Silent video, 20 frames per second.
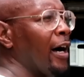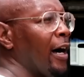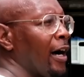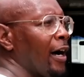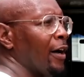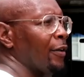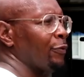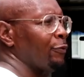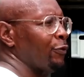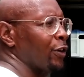
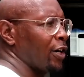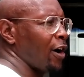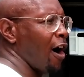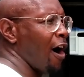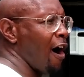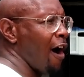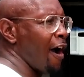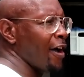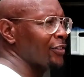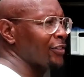Uh, for
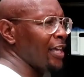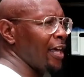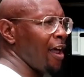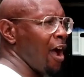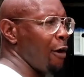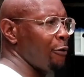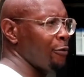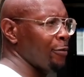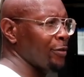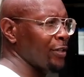cars that
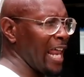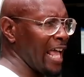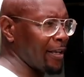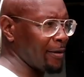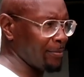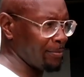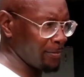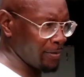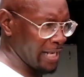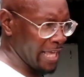are like
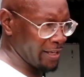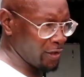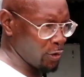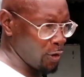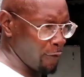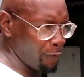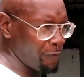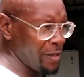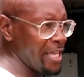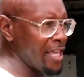like
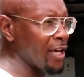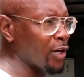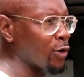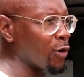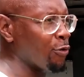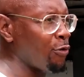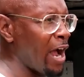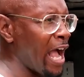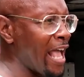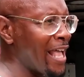your
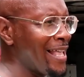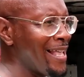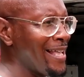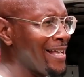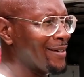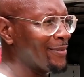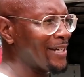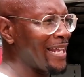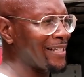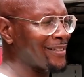vehicle, right?
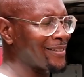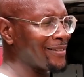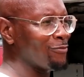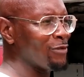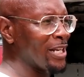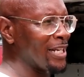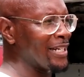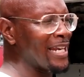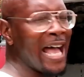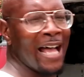Well, that's
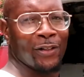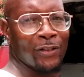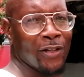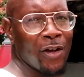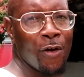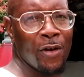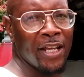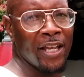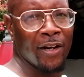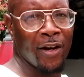really not
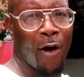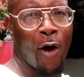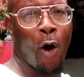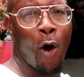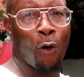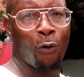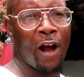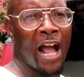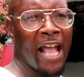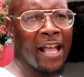dirty at
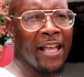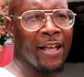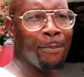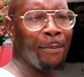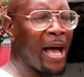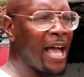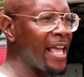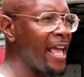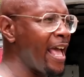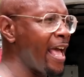all, right? It
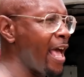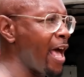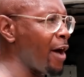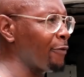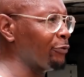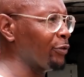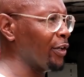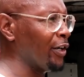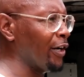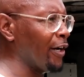might
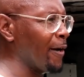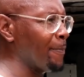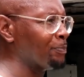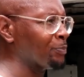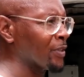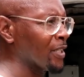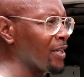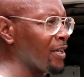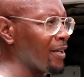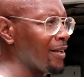have uh,
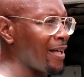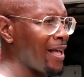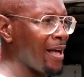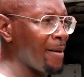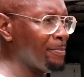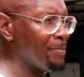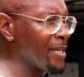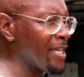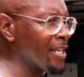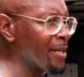
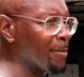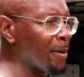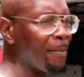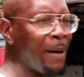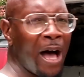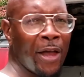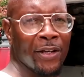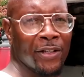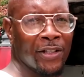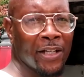a medium
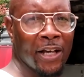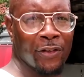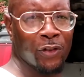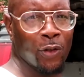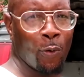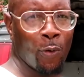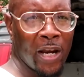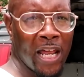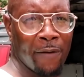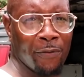amount of
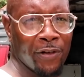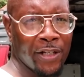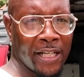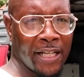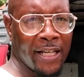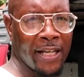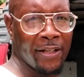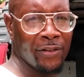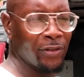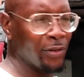dust or whatever it
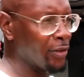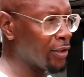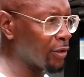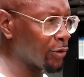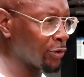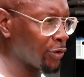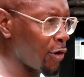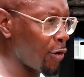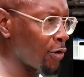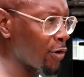is, a
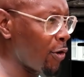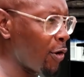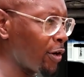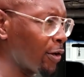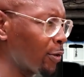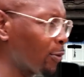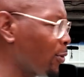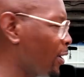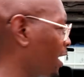little dirt on it or